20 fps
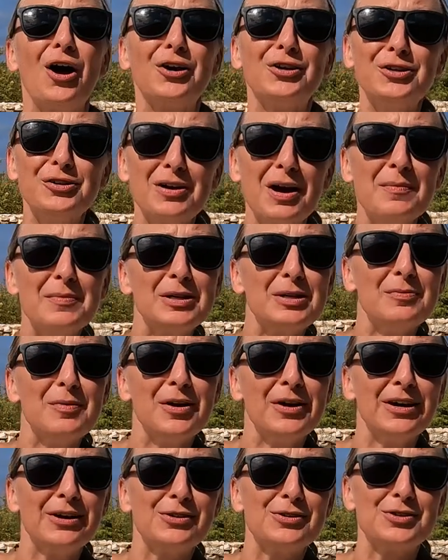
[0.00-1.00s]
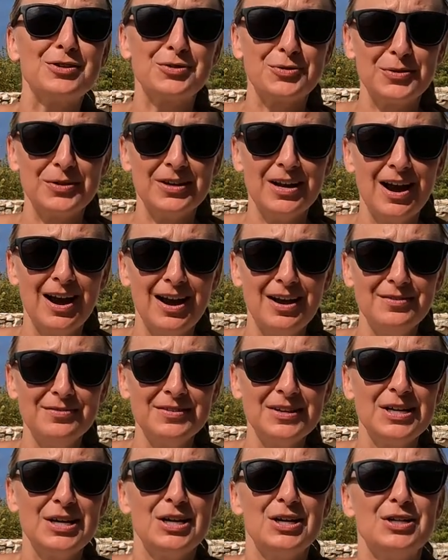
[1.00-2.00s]
Are you coming to Bonaire to shore dive?
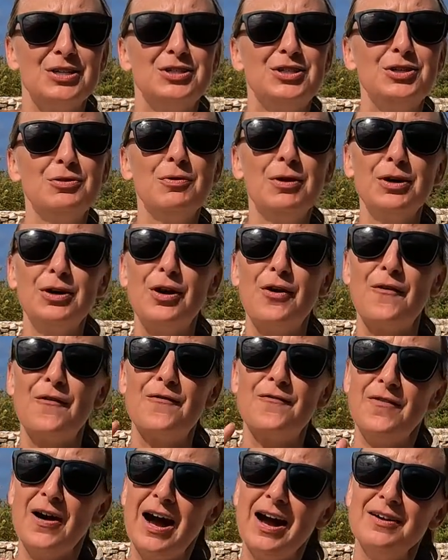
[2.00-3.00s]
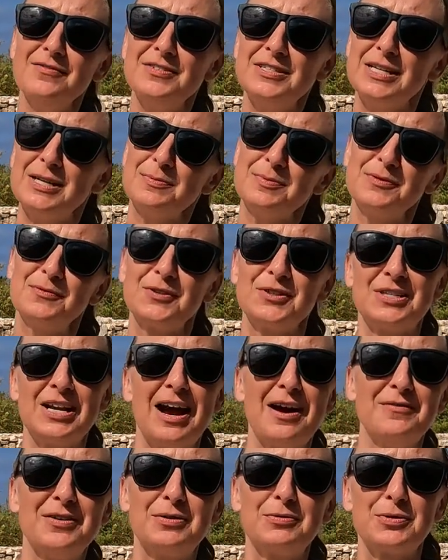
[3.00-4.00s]
Do you want to know 5 tips for
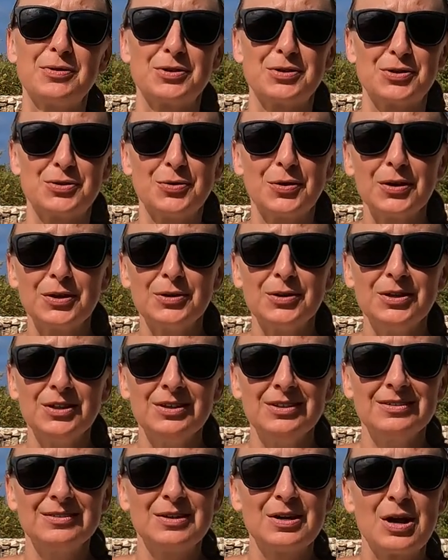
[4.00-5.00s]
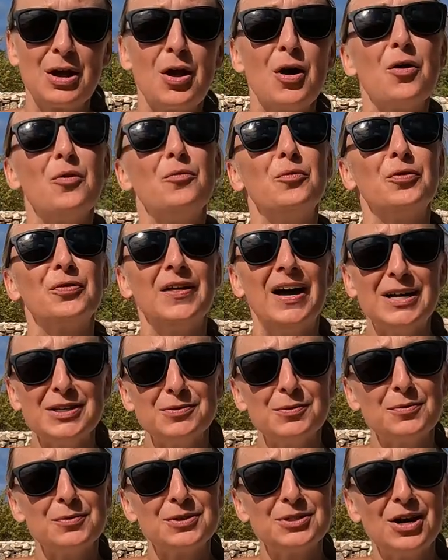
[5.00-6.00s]
diving with a snorkeler? Well, that's
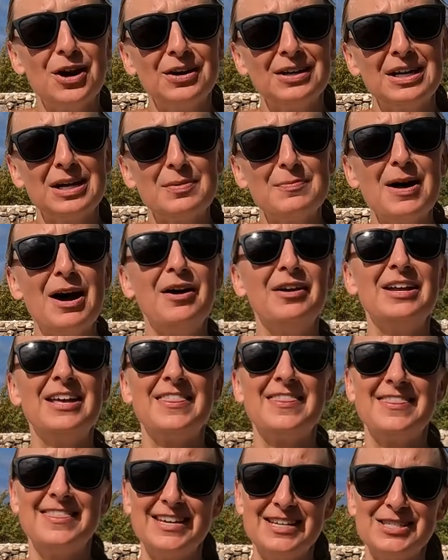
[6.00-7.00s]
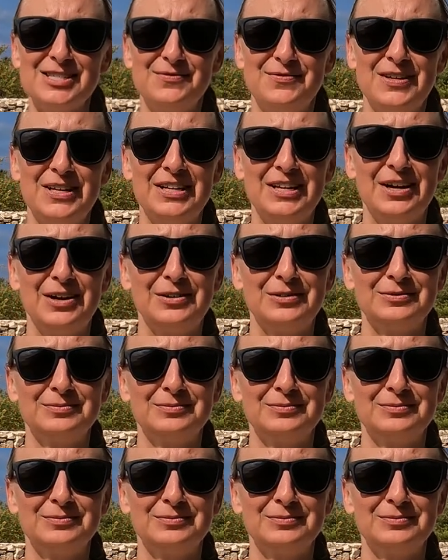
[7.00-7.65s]
what we're talking about in this video.